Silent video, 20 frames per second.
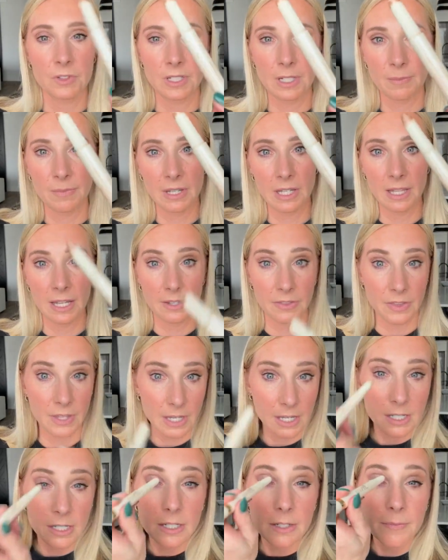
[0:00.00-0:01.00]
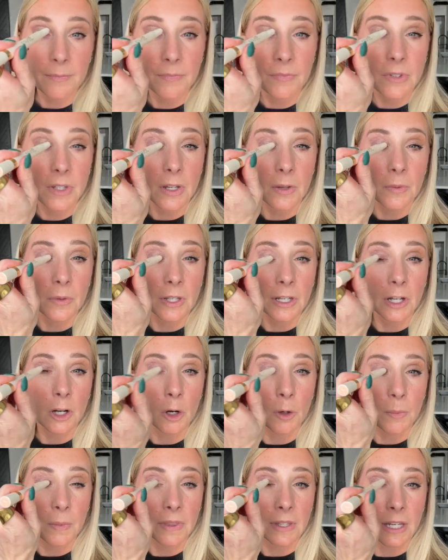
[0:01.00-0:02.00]
Something like this, and really
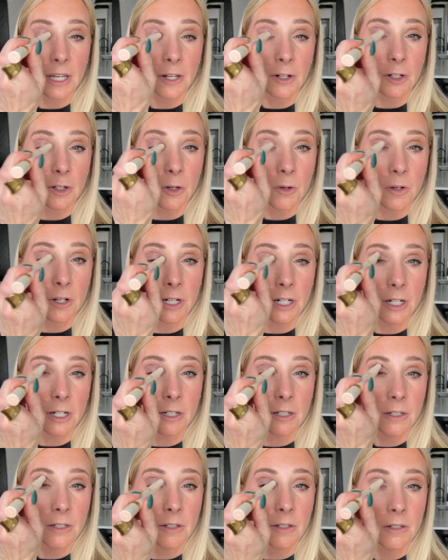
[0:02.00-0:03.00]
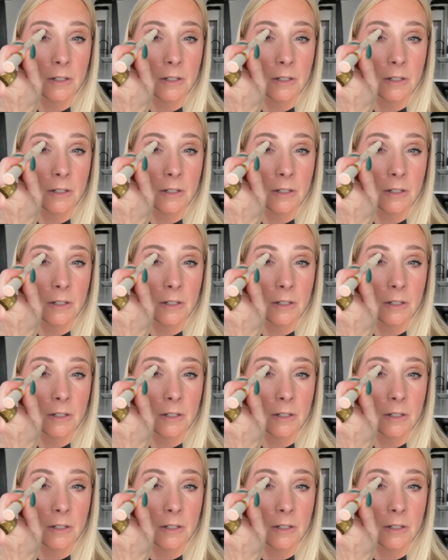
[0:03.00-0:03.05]
open the inner corner.